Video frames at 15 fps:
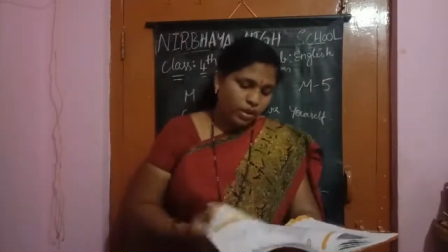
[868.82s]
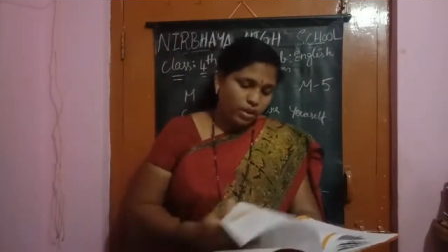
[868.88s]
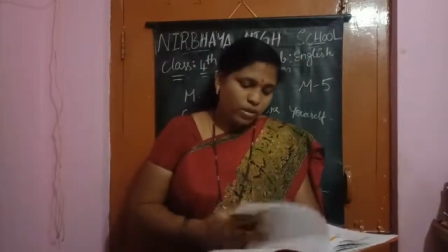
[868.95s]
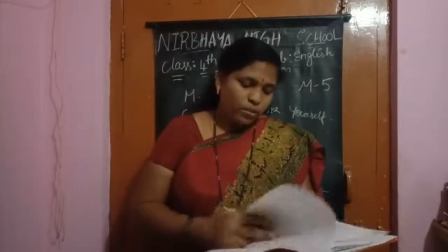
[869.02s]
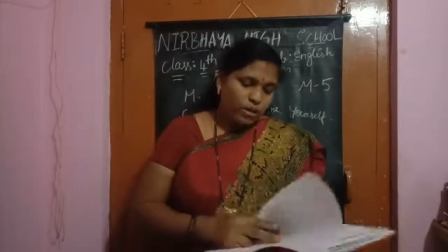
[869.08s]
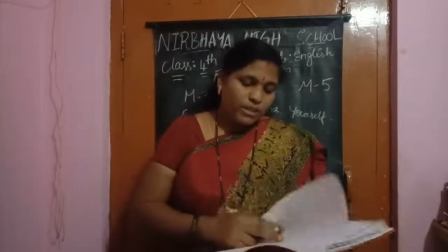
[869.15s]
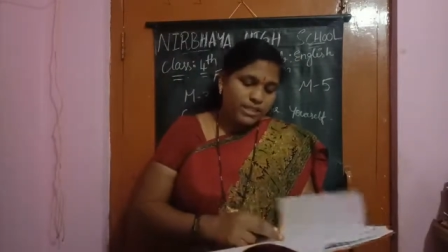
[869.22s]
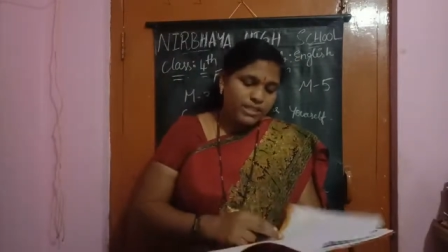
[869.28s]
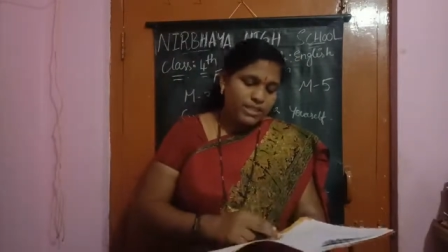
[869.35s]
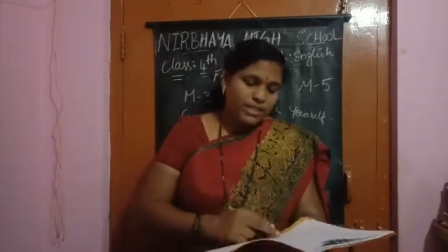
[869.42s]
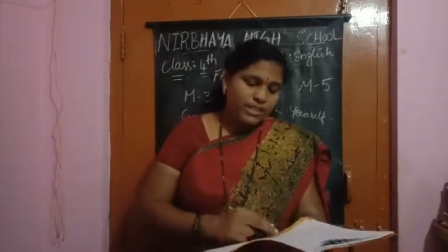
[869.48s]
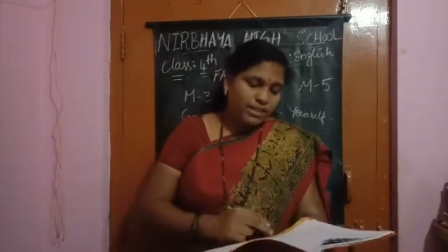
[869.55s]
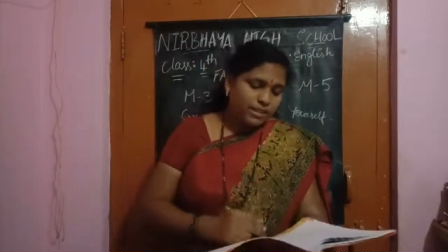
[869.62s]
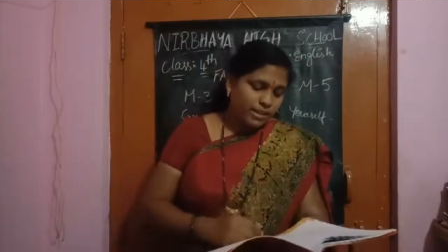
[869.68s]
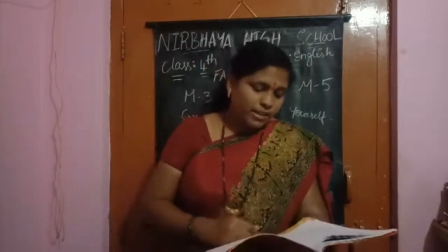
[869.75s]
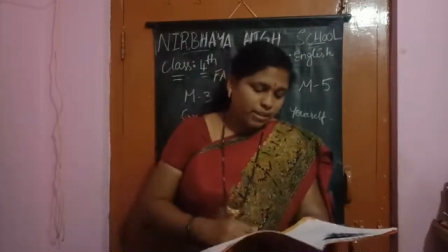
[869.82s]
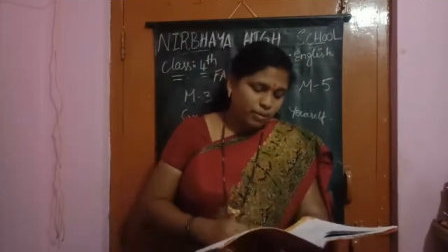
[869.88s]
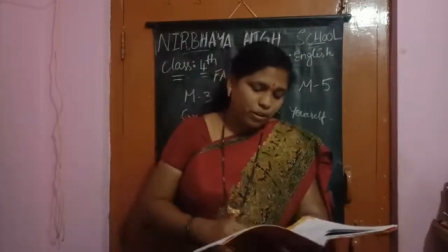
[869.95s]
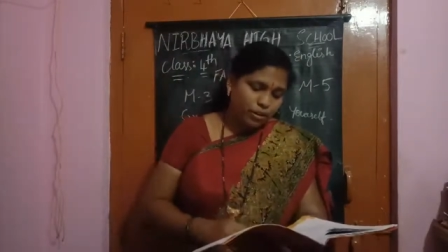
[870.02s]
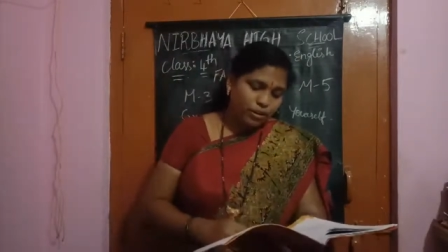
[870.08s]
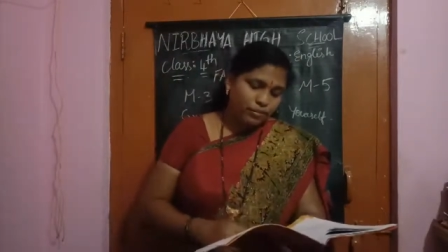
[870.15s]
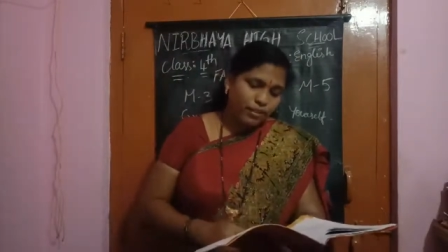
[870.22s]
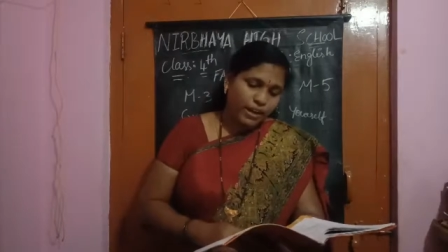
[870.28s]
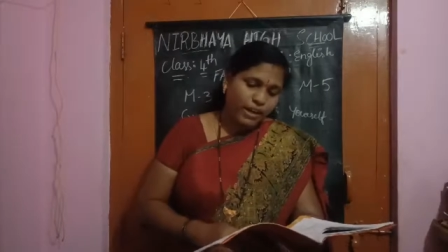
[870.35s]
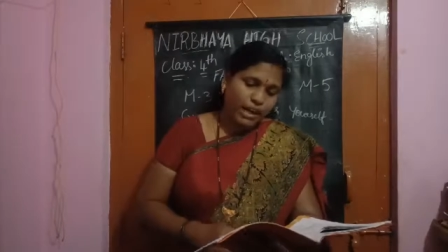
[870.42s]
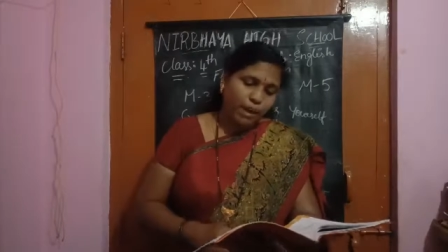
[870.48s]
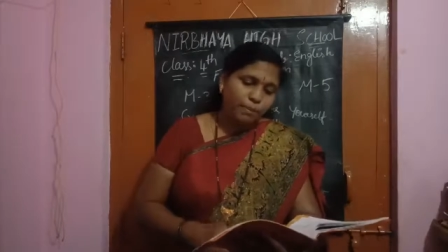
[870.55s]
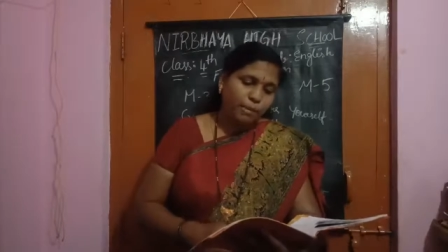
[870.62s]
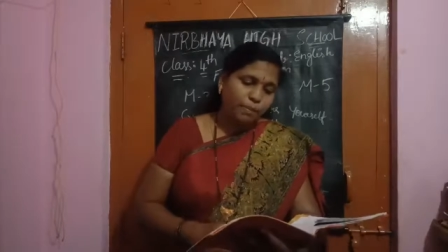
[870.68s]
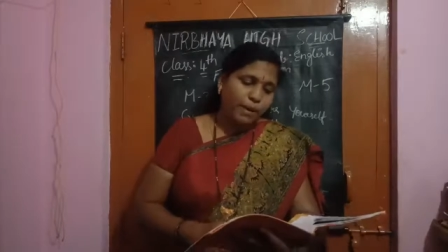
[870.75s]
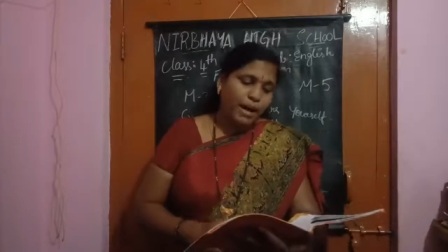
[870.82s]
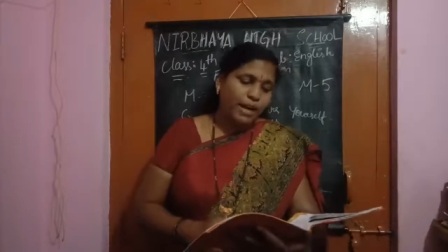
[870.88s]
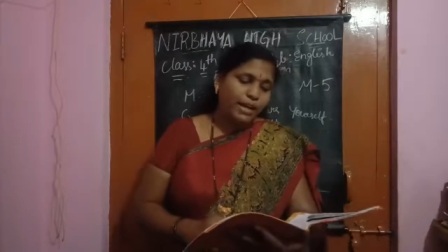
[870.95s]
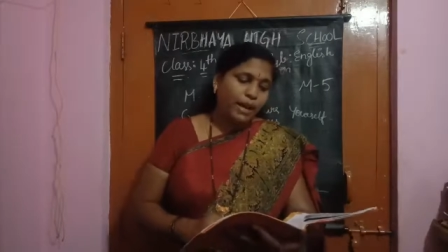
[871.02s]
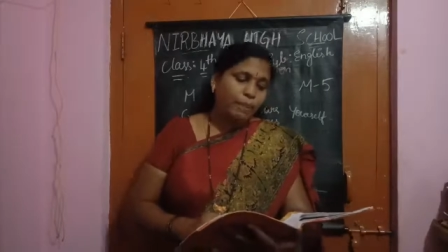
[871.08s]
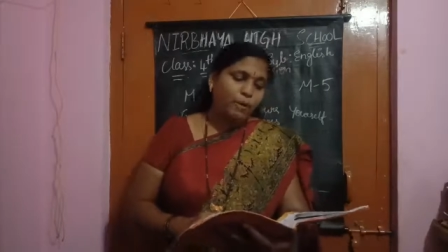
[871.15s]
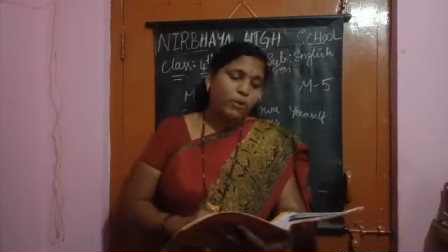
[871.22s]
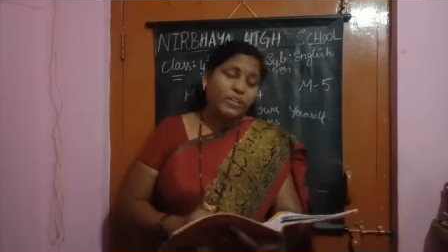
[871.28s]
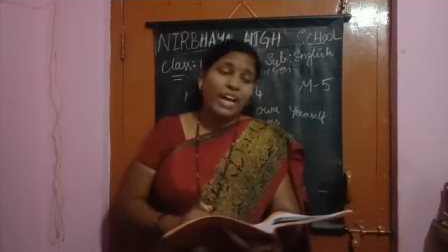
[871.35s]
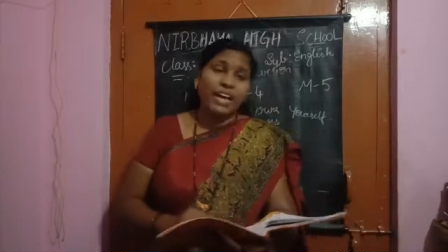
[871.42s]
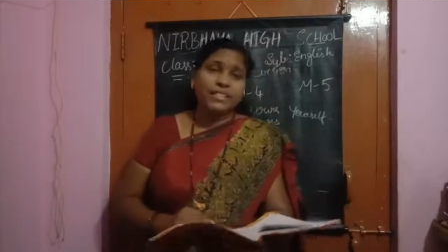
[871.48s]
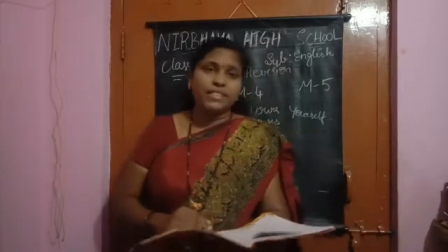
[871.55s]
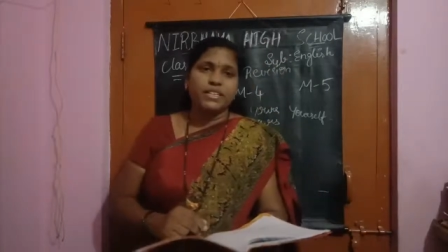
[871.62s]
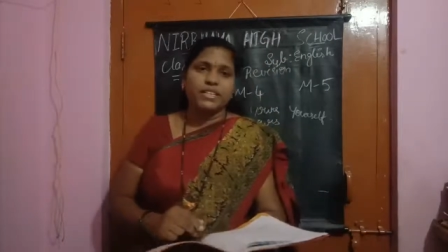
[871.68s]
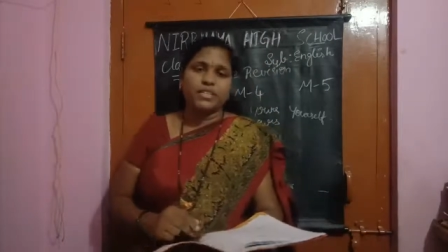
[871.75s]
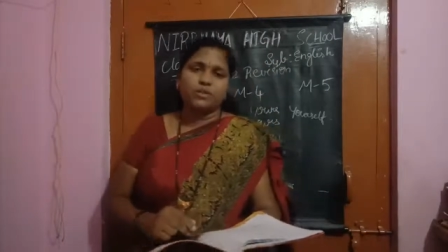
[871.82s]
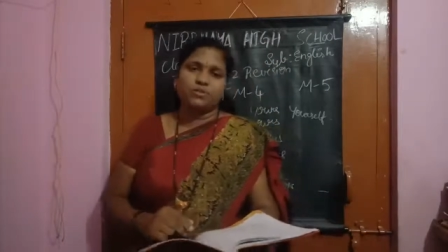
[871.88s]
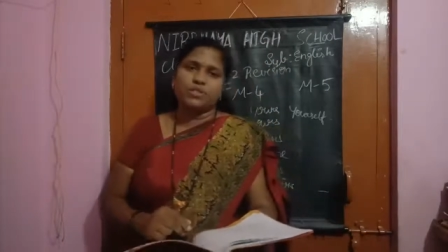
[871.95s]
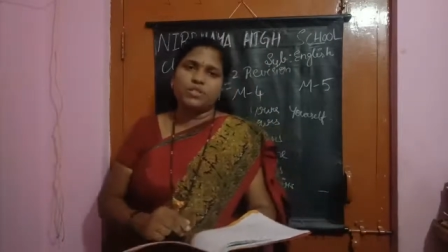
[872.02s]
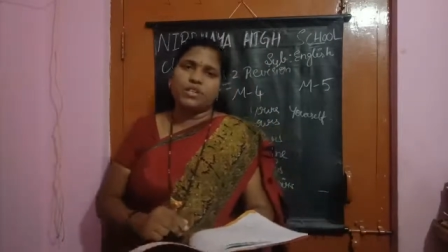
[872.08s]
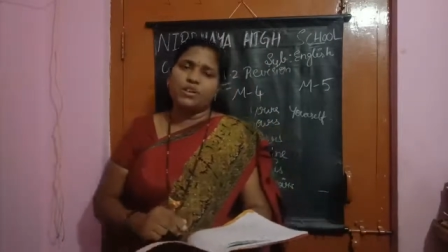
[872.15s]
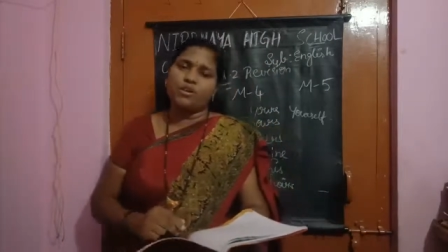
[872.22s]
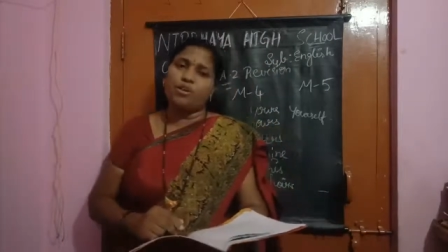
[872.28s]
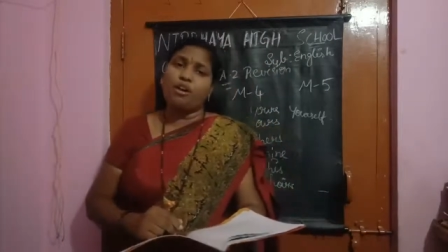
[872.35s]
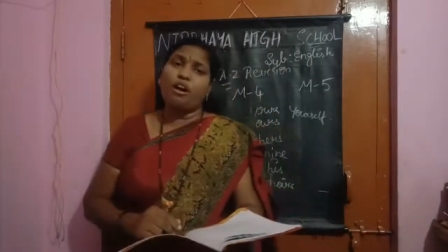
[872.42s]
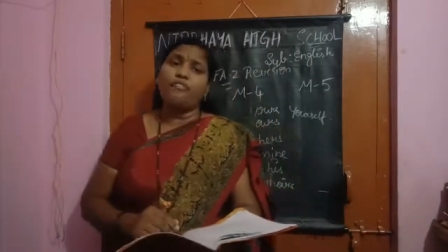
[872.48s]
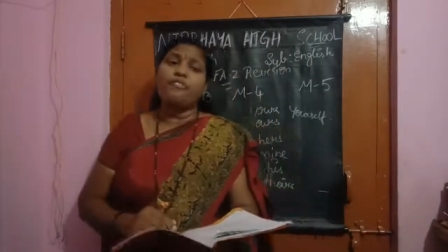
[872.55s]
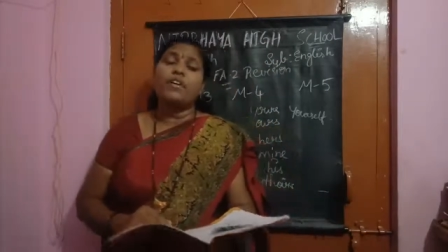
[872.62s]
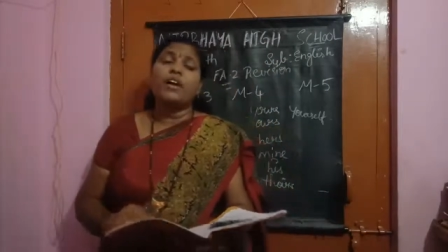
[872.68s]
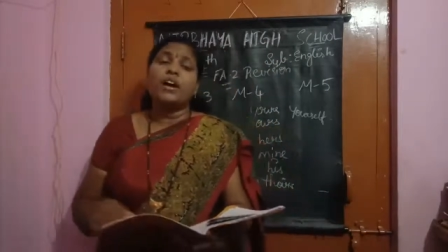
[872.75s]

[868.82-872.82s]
what is the children in the module 5 grammar part about the adjectives degree of